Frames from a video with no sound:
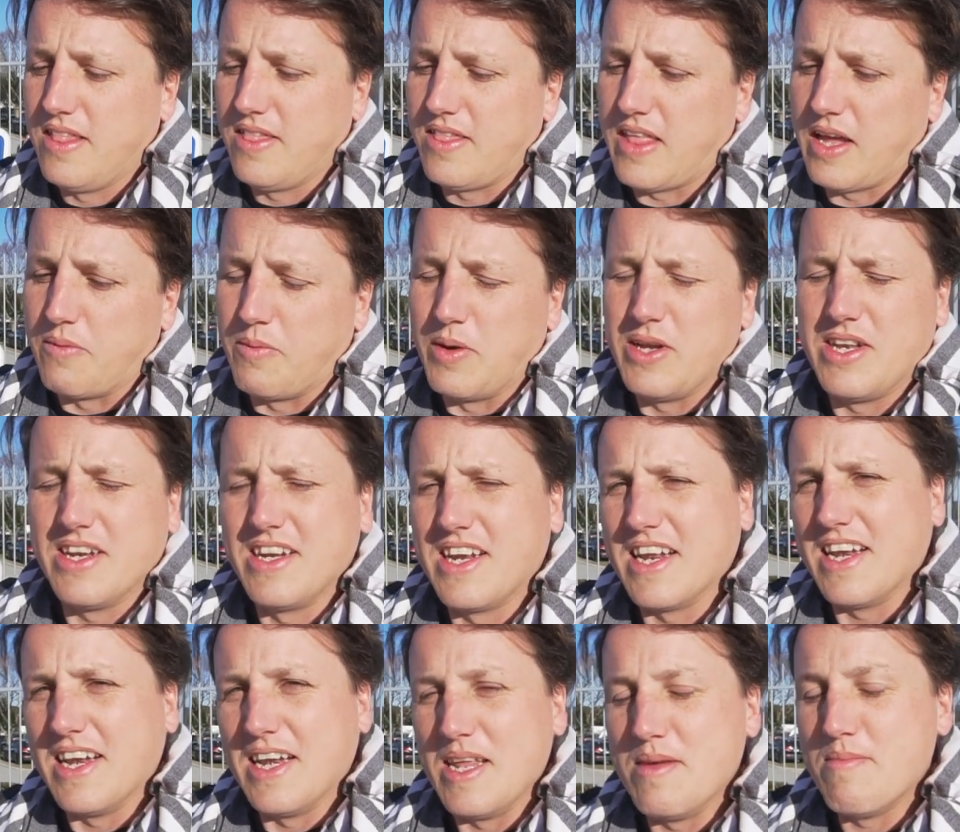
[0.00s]
We did
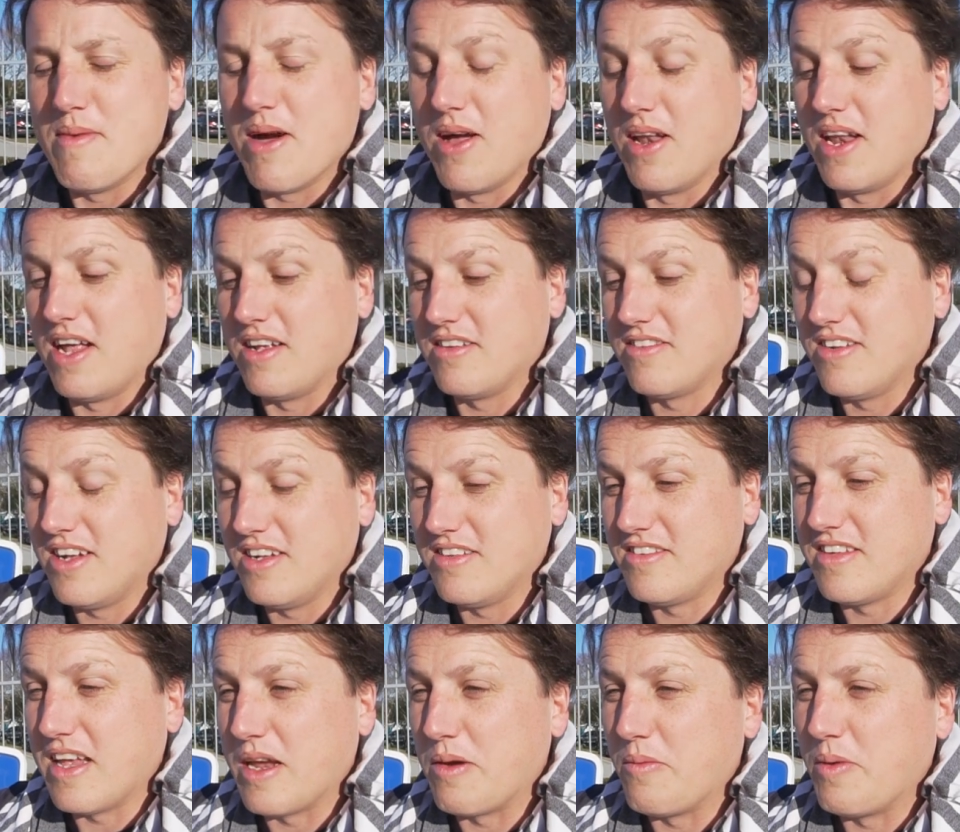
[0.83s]
get an email last
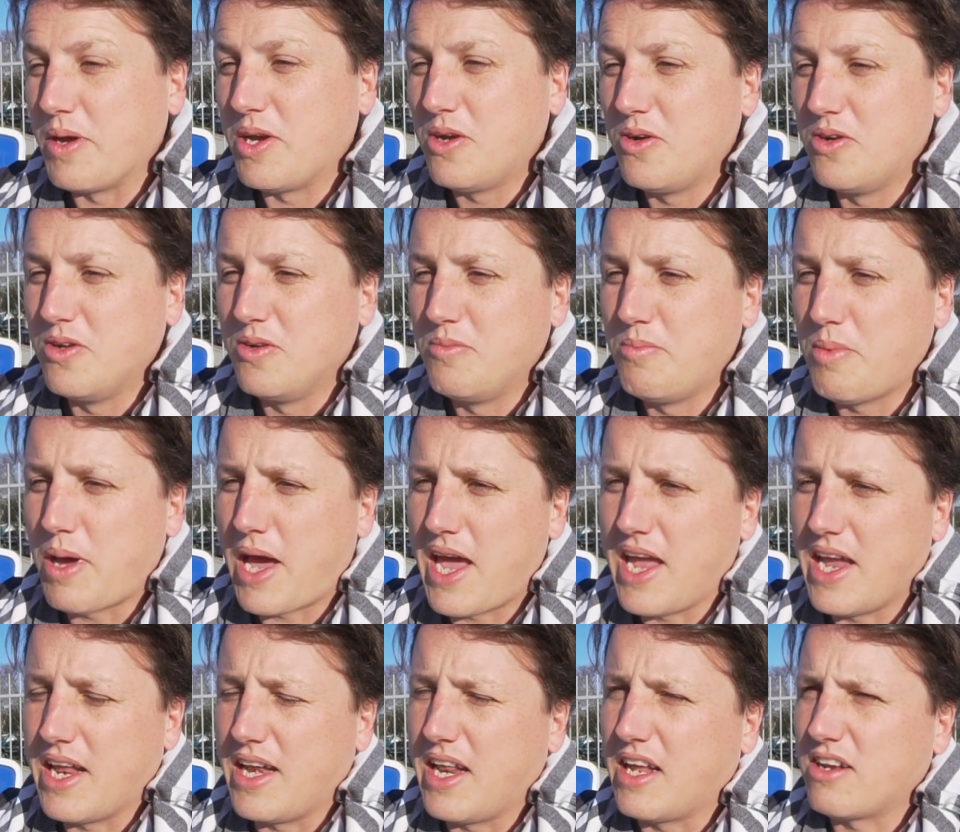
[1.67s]
night saying we could
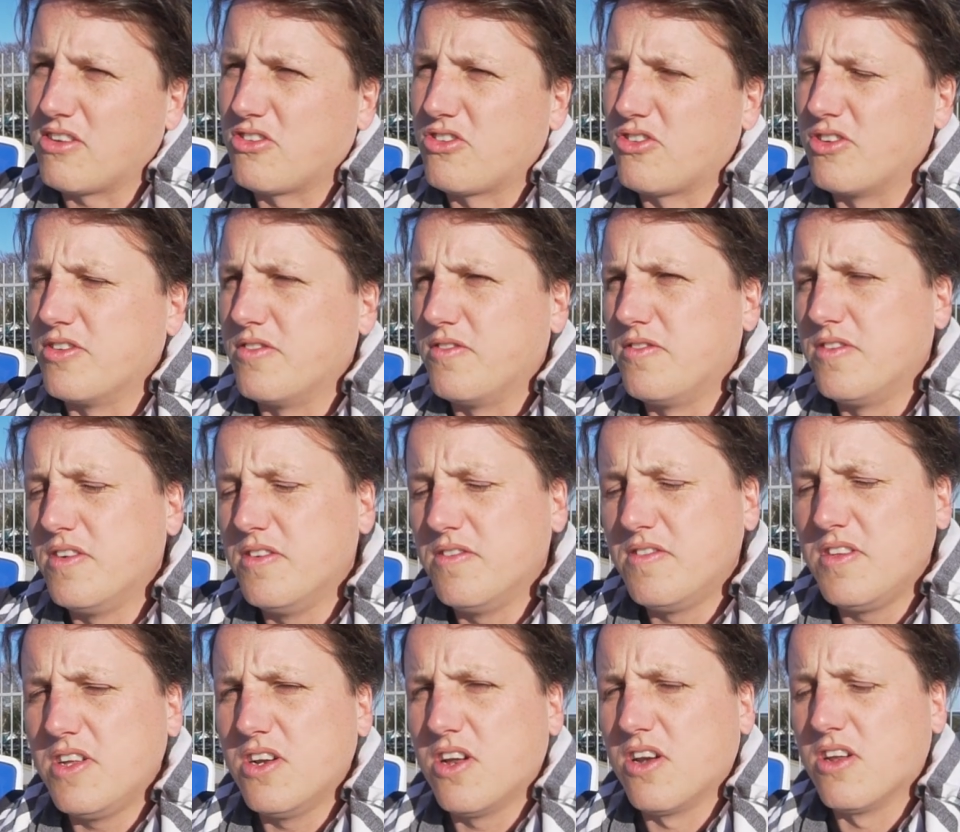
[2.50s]
pay an extra
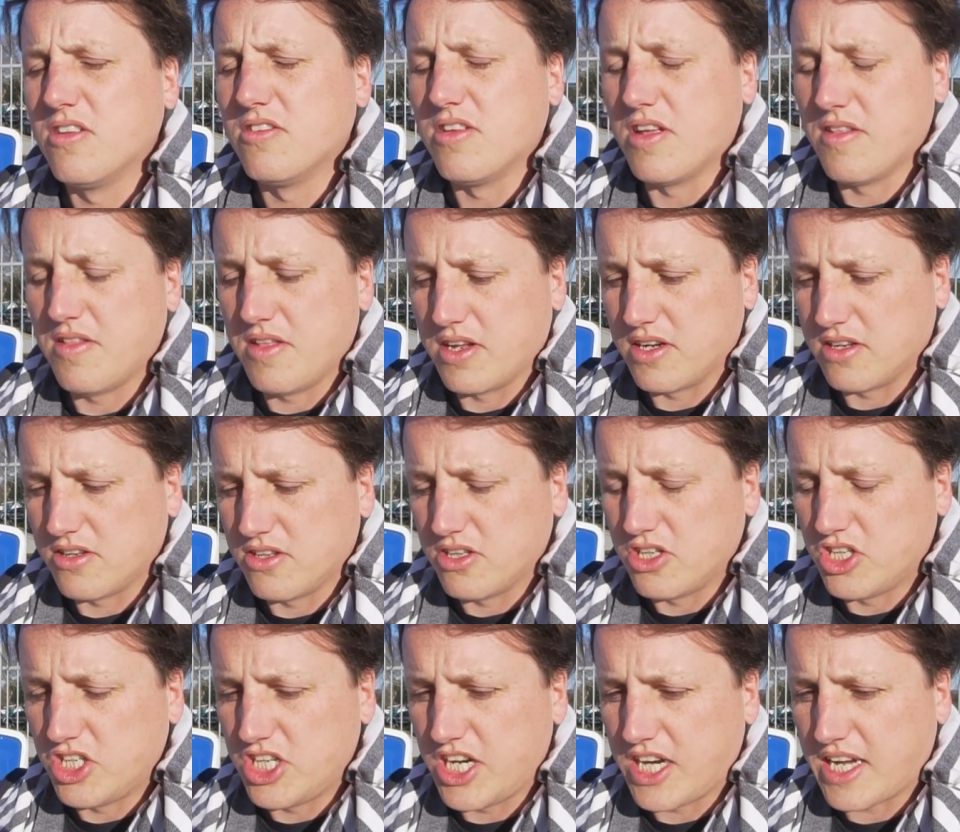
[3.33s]
$50, I think, to
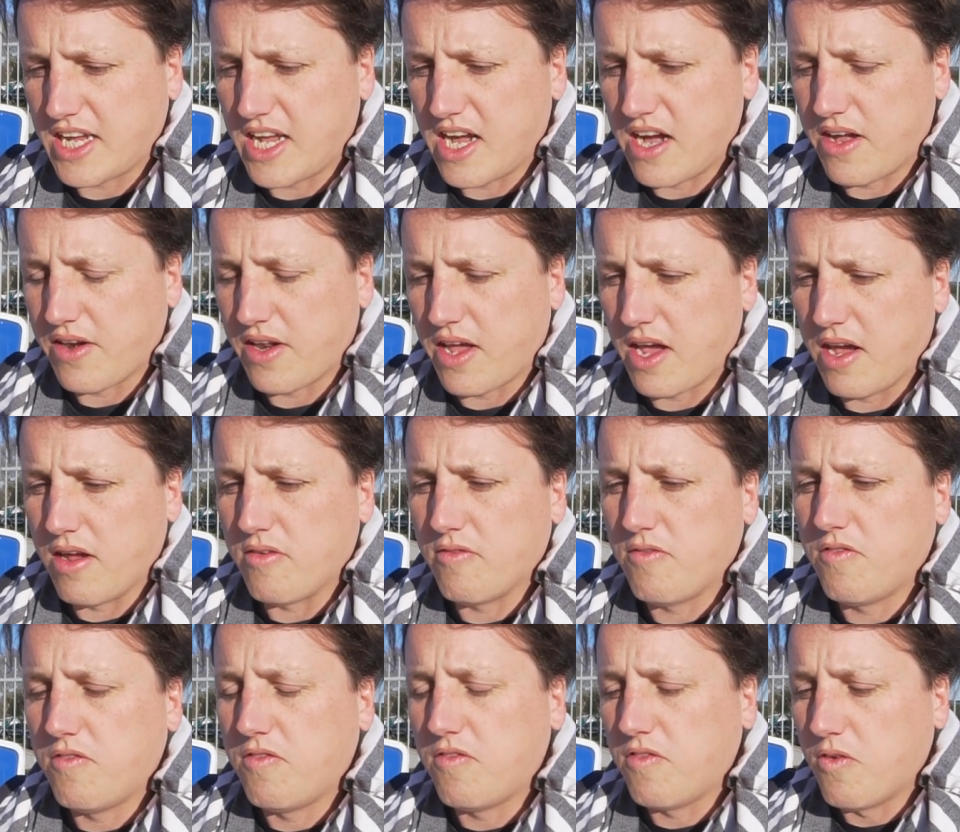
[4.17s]
check out at
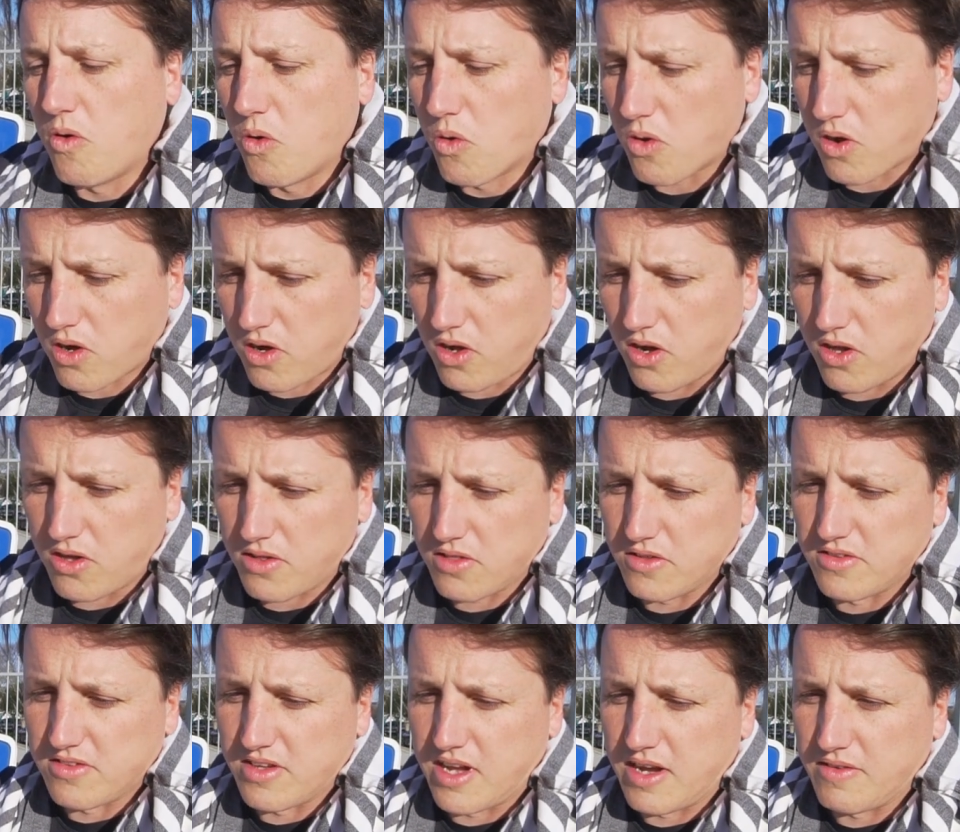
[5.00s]
4 o'clock
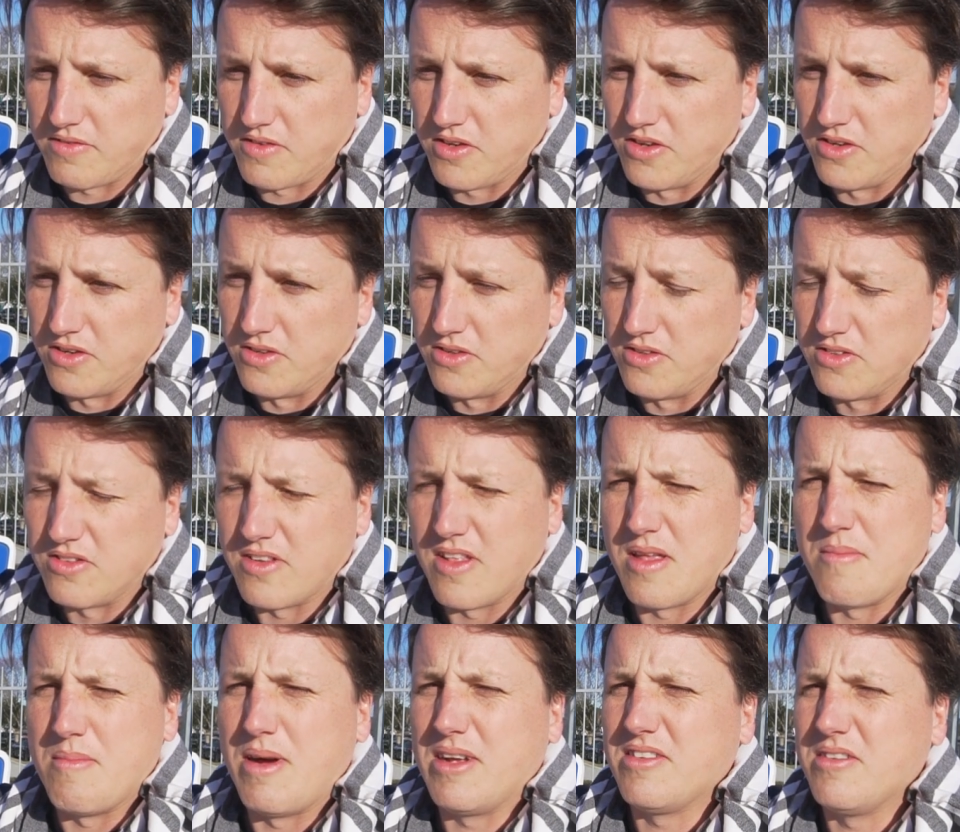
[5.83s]
this afternoon.
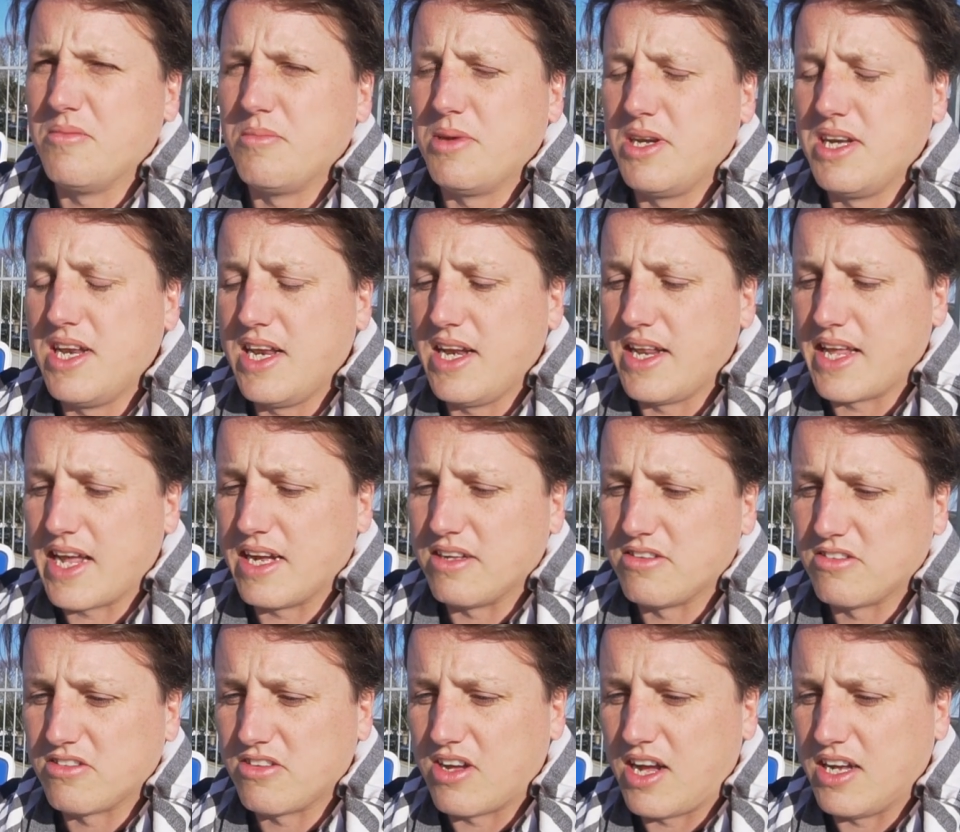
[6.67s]
So they mustn't be needing
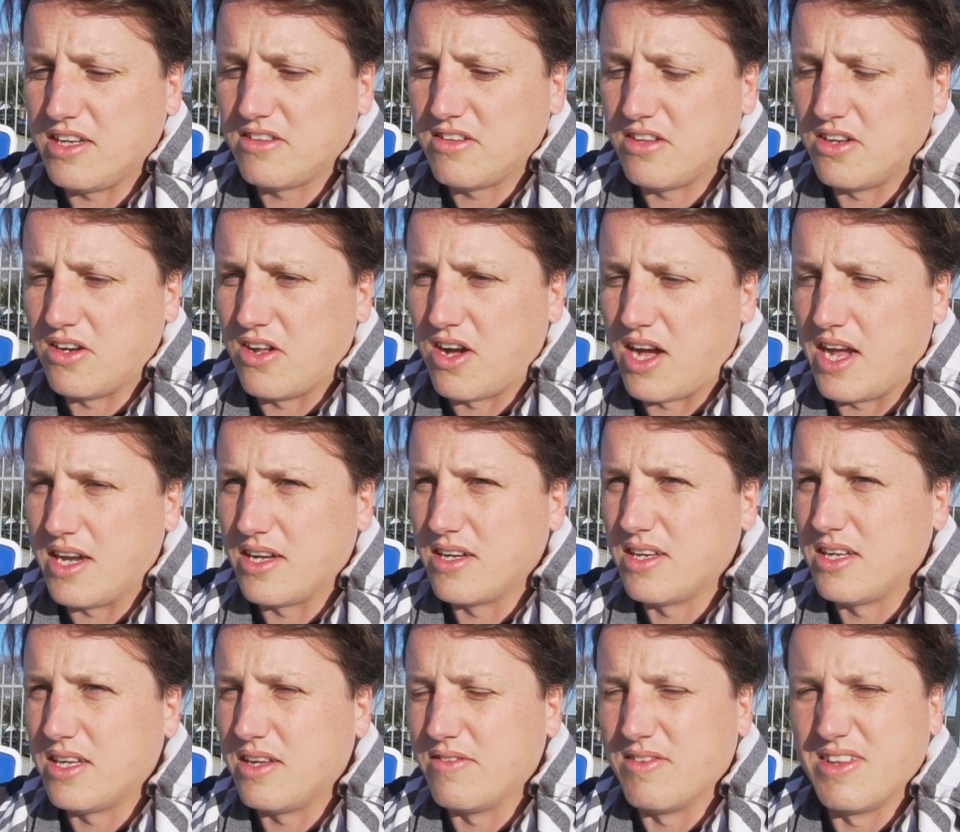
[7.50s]
our site tonight,
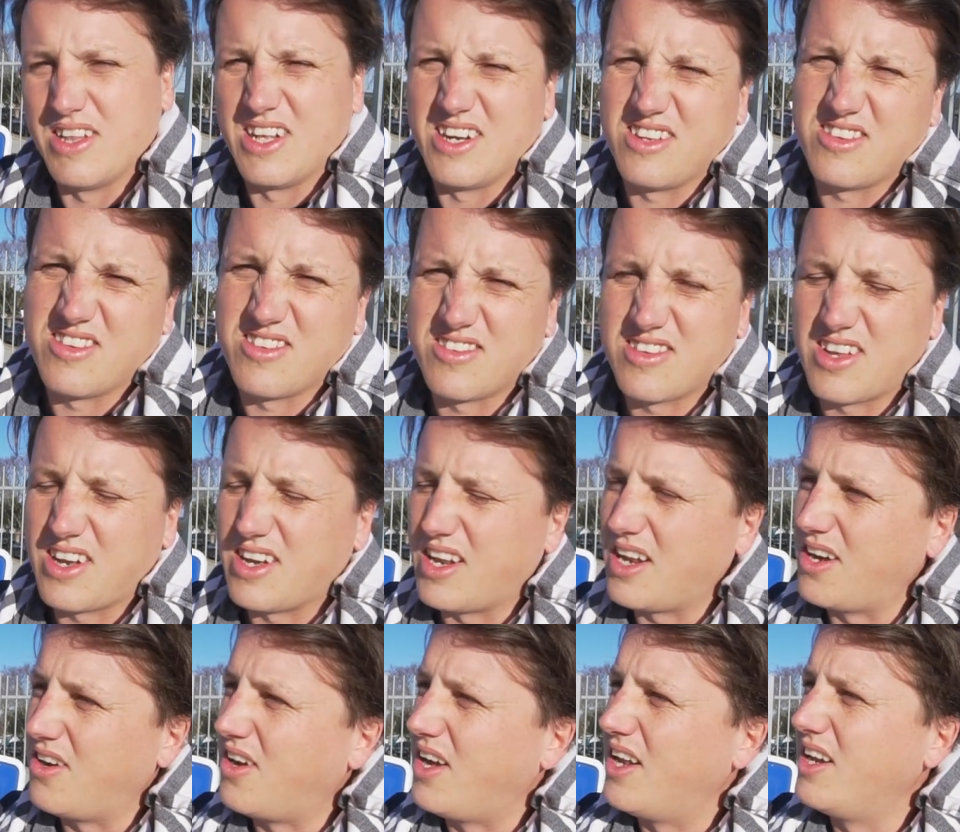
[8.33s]
given that it's a
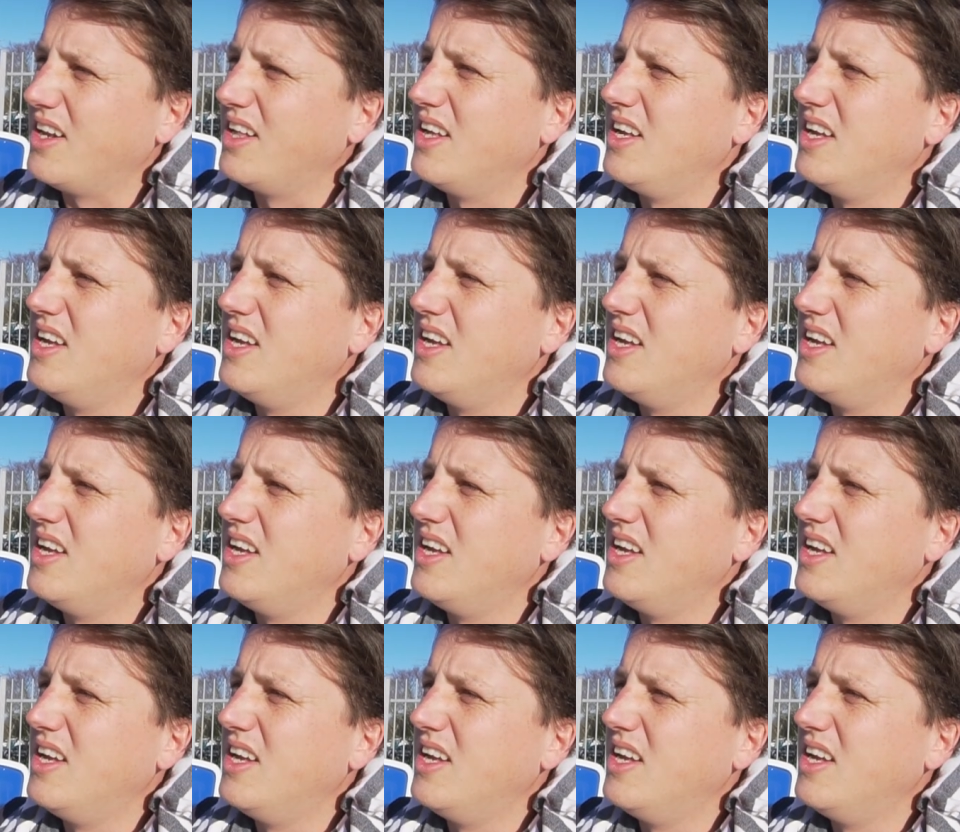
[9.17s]
Sunday night.